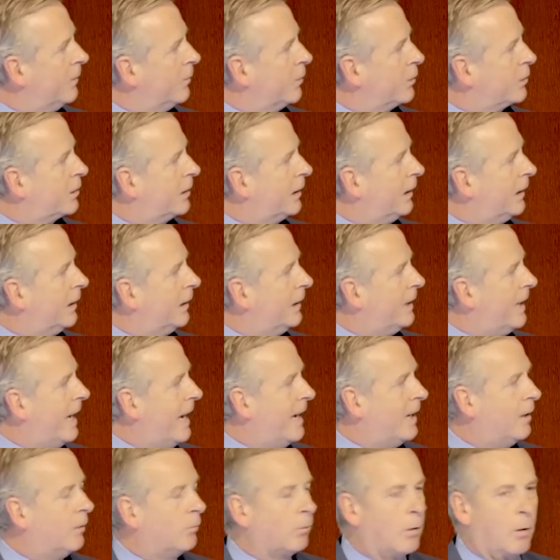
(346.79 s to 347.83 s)
was clearly
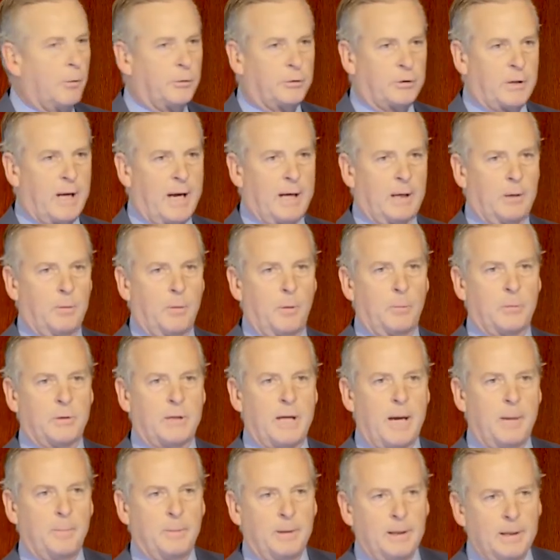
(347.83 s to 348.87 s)
a growth cycle. What was
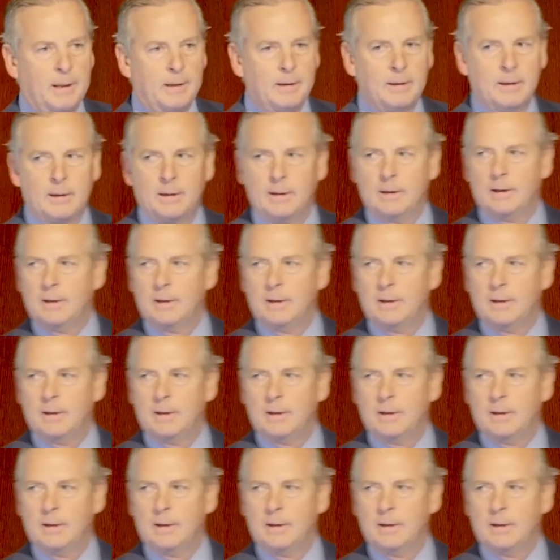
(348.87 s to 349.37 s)
happening?